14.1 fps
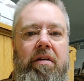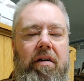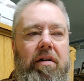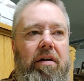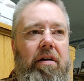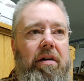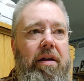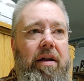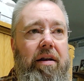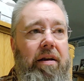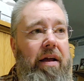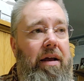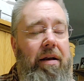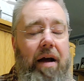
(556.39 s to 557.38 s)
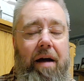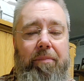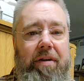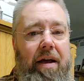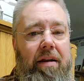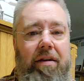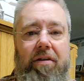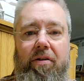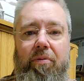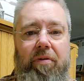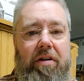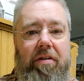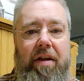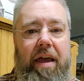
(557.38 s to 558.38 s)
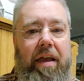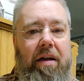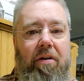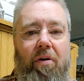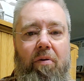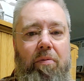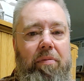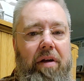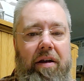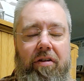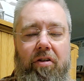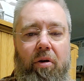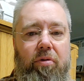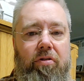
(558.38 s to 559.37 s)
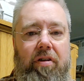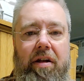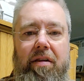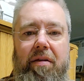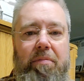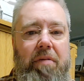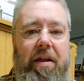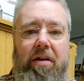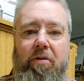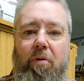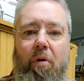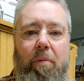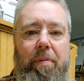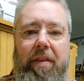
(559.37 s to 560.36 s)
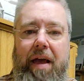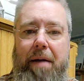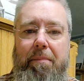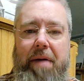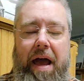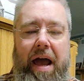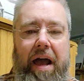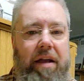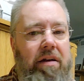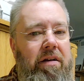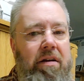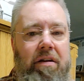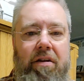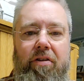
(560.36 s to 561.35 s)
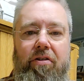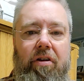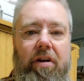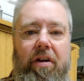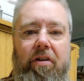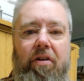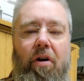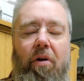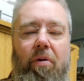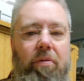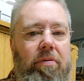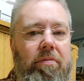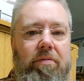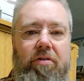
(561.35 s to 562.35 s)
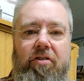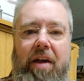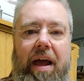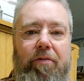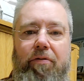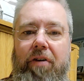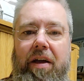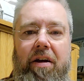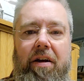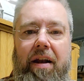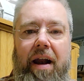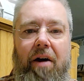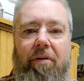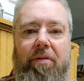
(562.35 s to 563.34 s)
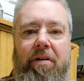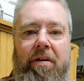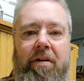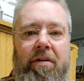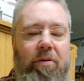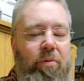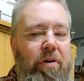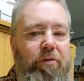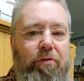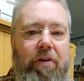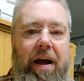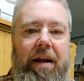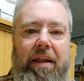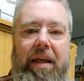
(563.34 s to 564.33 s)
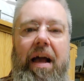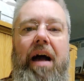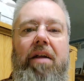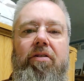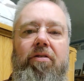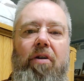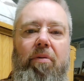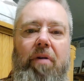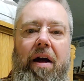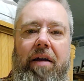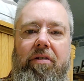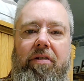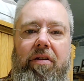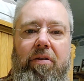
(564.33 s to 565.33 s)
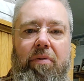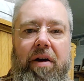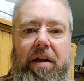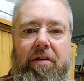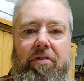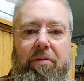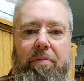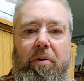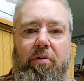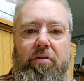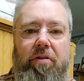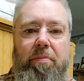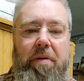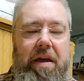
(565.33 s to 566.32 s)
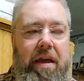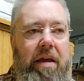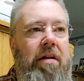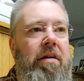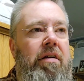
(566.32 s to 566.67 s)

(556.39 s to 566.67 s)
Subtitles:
And I'm telling you, when you take it home and toast it, the minute you open that bag, you're going to know Chad figured it out. We finally got salt rising the way it's supposed to be.